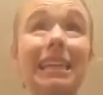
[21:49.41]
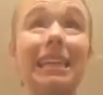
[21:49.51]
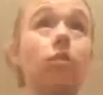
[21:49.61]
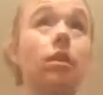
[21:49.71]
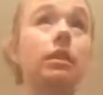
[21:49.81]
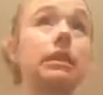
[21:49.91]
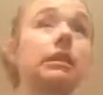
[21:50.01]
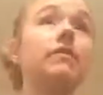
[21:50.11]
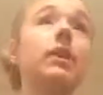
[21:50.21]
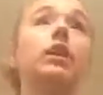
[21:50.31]
I don't want this
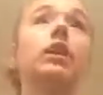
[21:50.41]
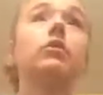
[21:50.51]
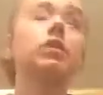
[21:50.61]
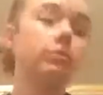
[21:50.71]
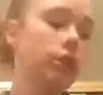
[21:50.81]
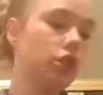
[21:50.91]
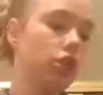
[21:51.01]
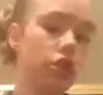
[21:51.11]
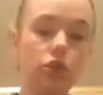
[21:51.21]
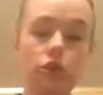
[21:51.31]
video to be
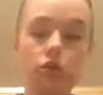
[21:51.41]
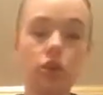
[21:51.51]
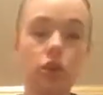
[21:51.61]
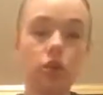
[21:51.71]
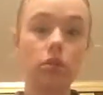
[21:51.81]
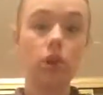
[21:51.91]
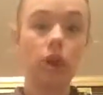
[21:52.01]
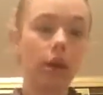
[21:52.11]
too long.